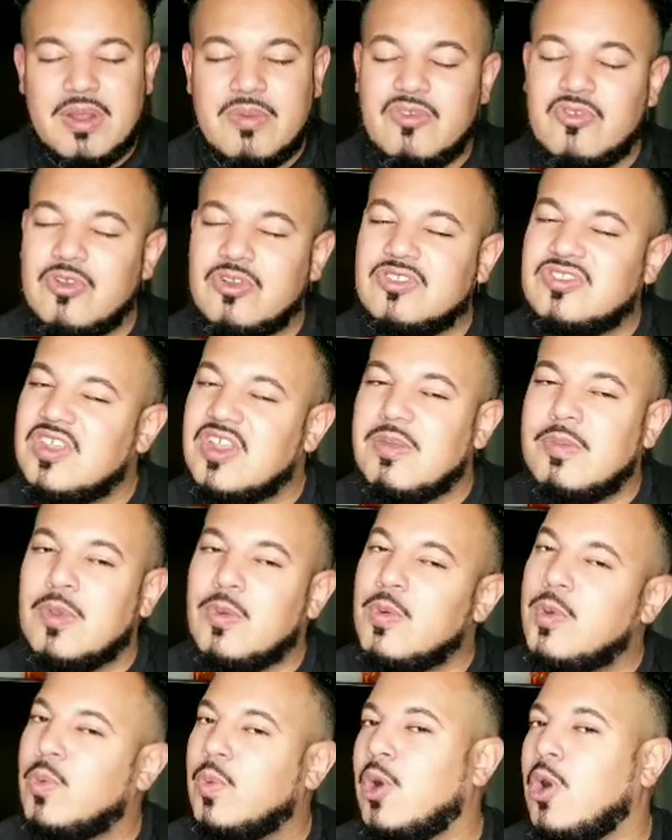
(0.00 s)
but I'm sure it's going to
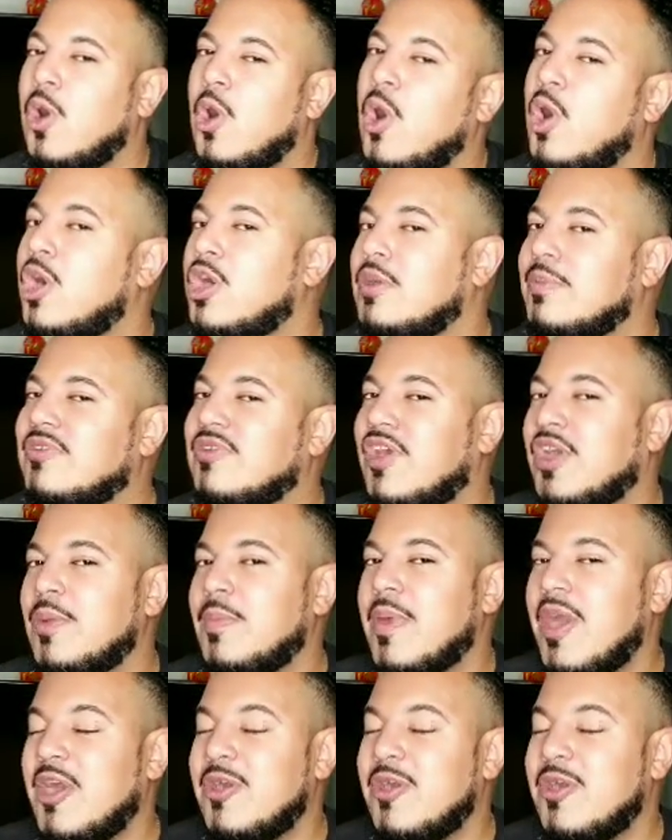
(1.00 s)
be one we're all going to be talking